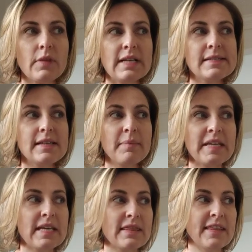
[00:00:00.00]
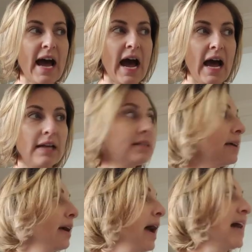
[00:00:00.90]
something that
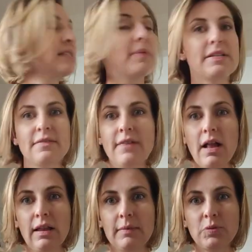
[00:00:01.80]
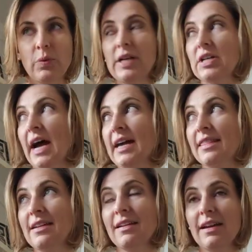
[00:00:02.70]
has been developed, which I
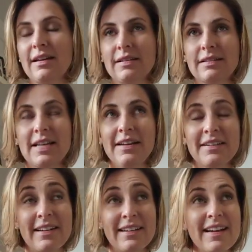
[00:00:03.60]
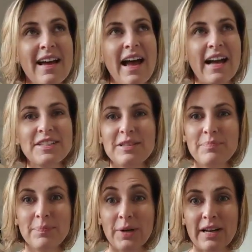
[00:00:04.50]
think is actually
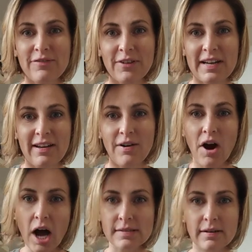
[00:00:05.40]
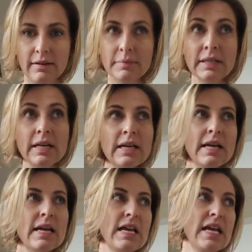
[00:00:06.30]
pretty freaking awesome,
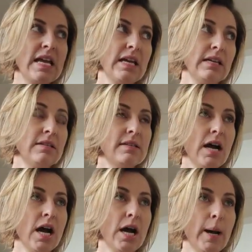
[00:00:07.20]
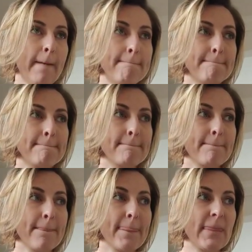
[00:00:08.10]
is
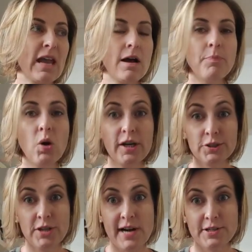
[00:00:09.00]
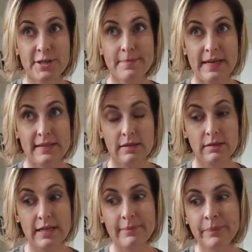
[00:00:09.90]
a pore extractor,
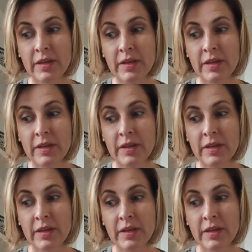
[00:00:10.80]
basically.